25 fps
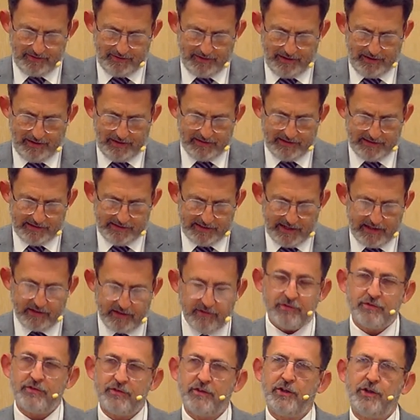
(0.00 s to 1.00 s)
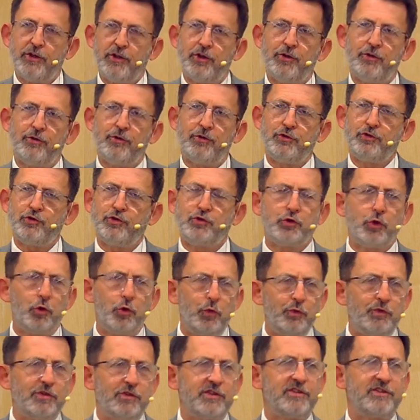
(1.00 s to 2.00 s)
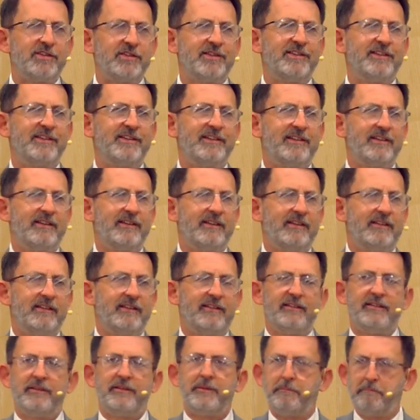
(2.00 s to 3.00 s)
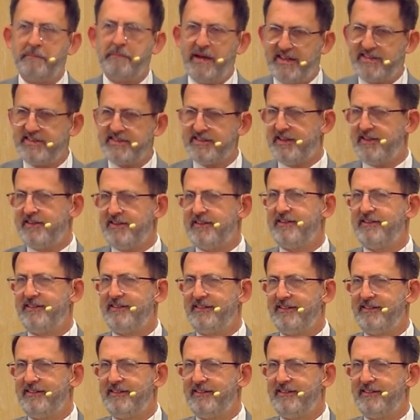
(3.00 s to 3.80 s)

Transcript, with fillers: And he died for you. Don't miss it.